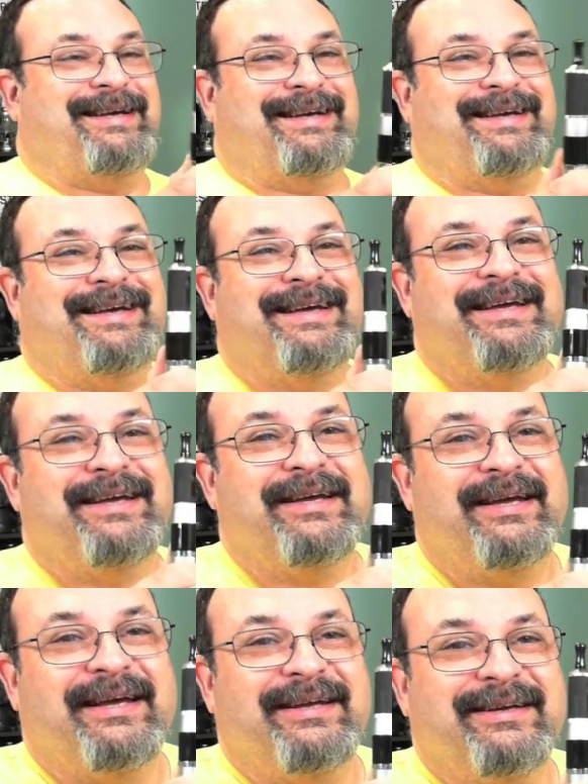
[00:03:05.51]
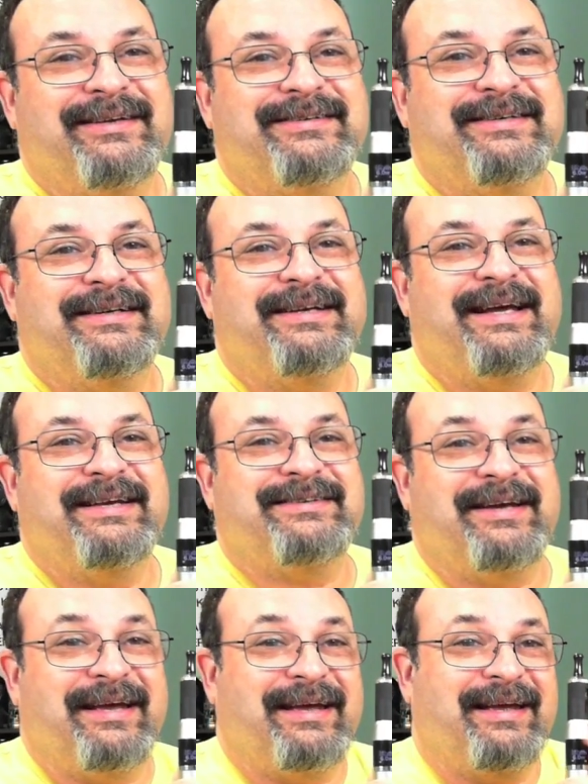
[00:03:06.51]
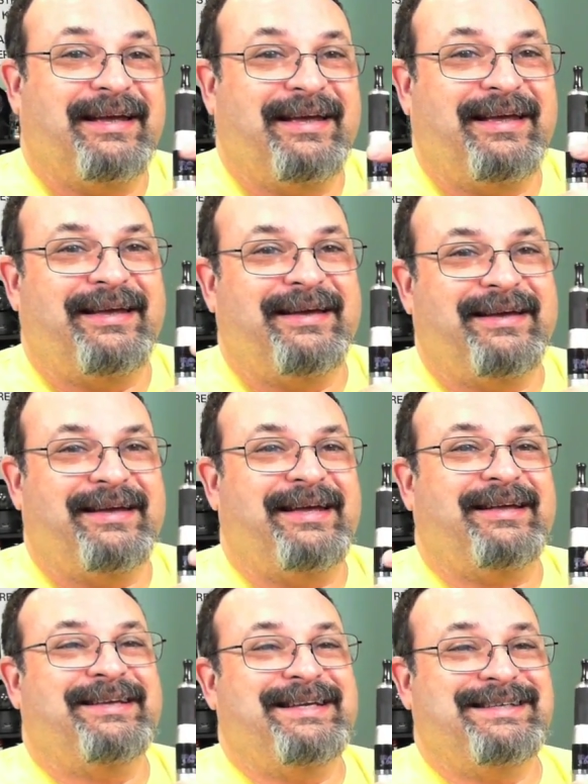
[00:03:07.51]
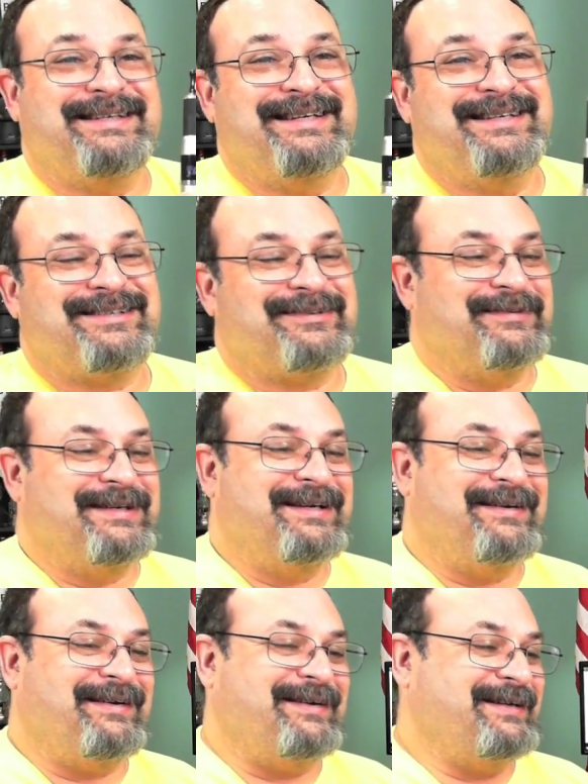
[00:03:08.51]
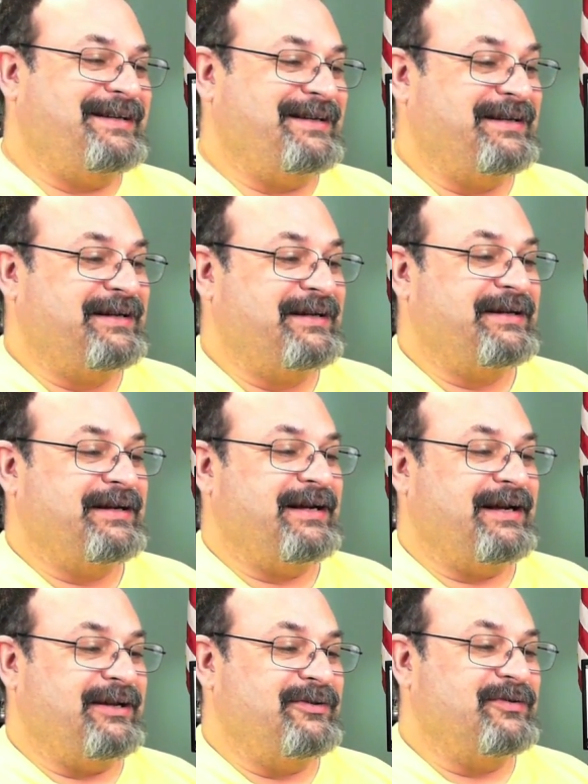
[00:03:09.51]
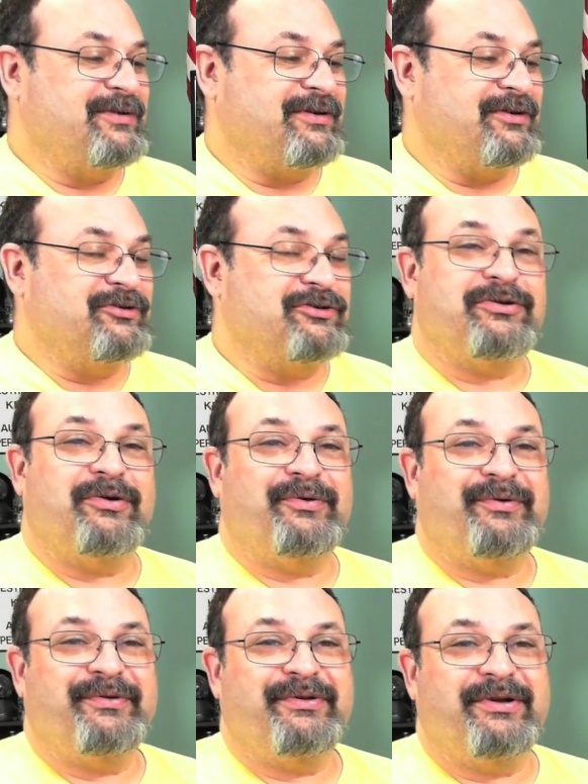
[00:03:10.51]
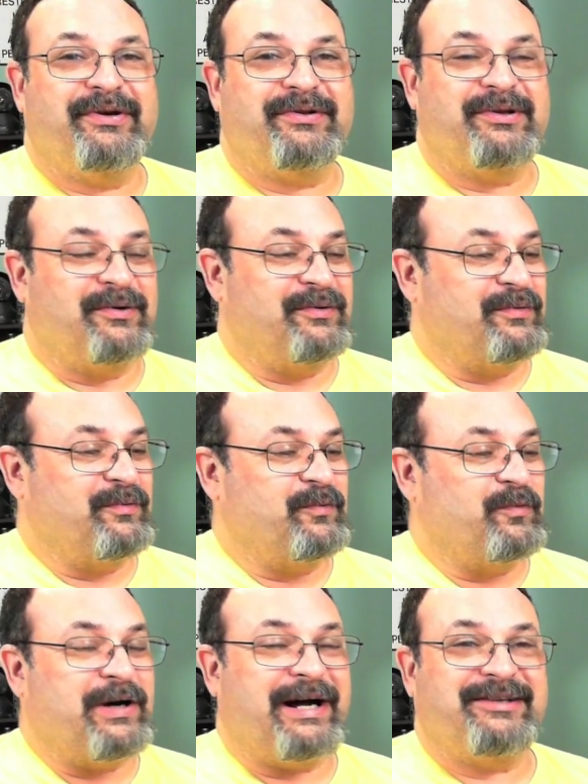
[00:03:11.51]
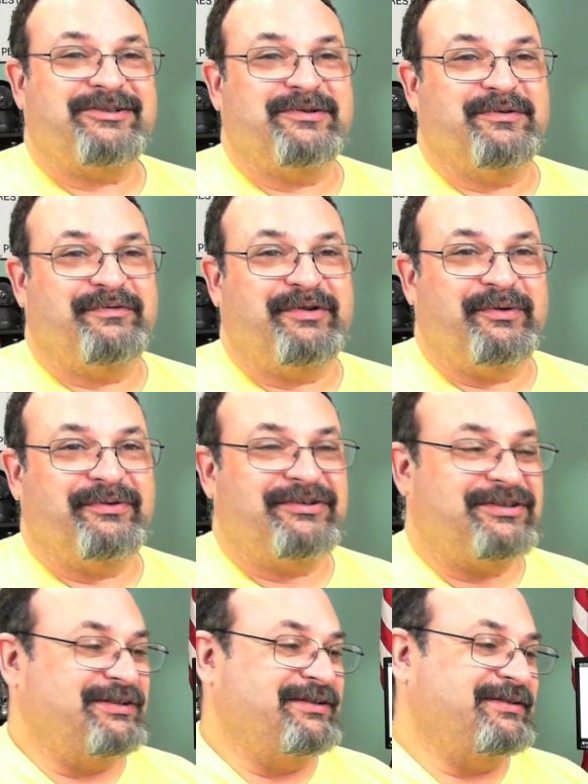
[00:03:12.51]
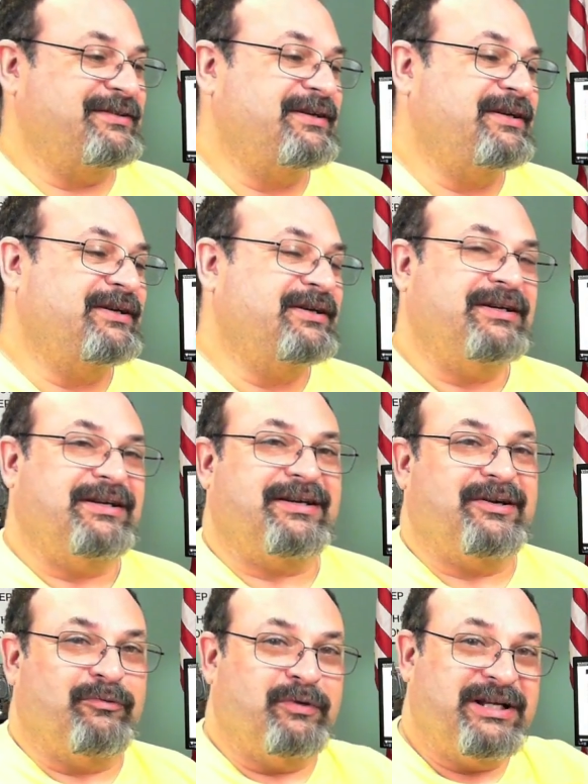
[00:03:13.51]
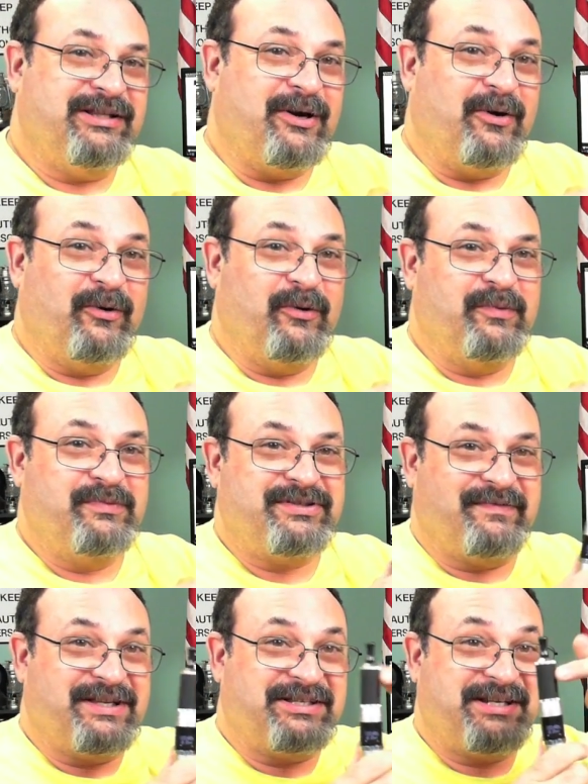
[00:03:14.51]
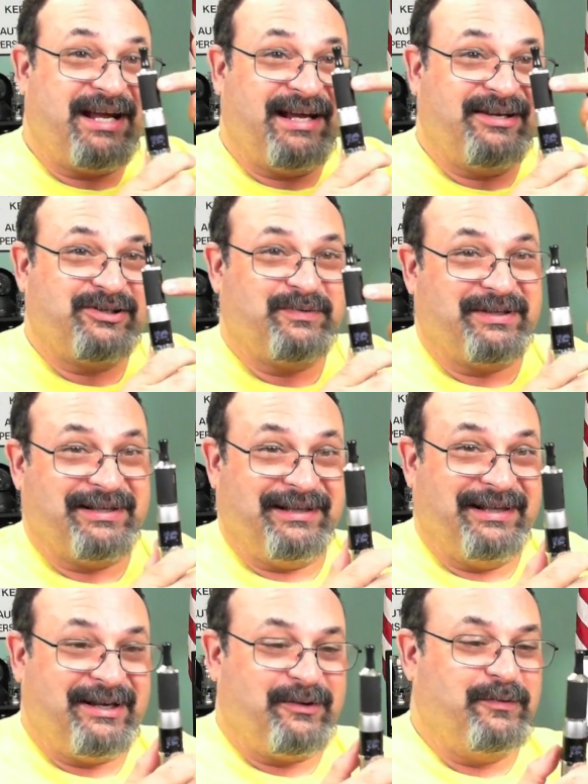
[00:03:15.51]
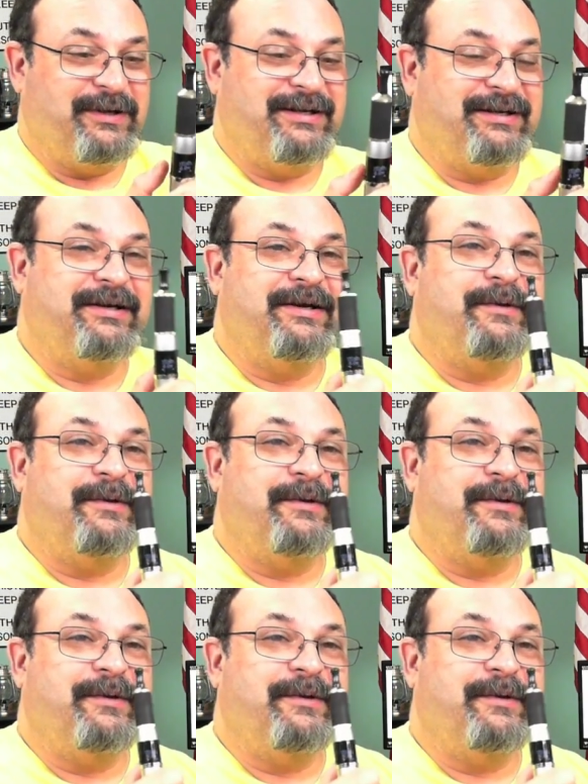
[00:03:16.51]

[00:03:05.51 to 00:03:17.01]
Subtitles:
And you can see it has a LED screen on it, and you can control the watts or volts, and it can read the ohms of the tanks with the liquid.